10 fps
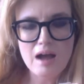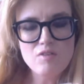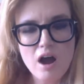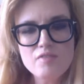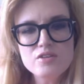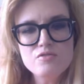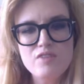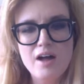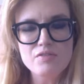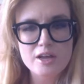I've often
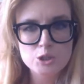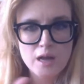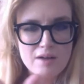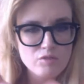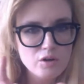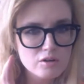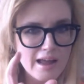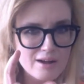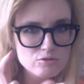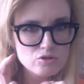felt they should have little
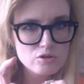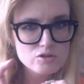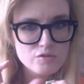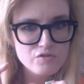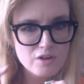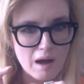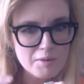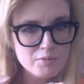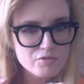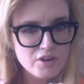councils of
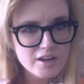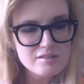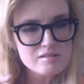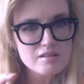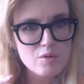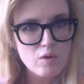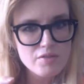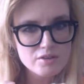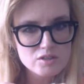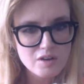comic book fans that they
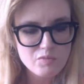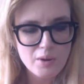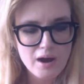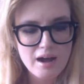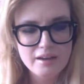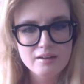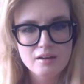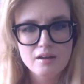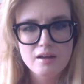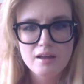run this stuff by
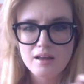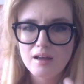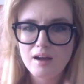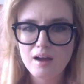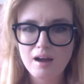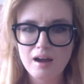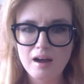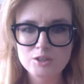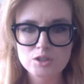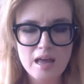
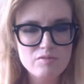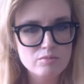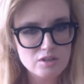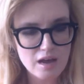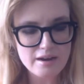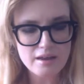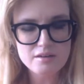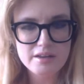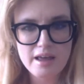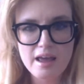uh, and just have them sign
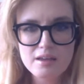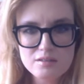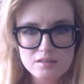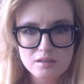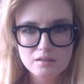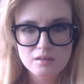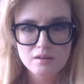NDAs.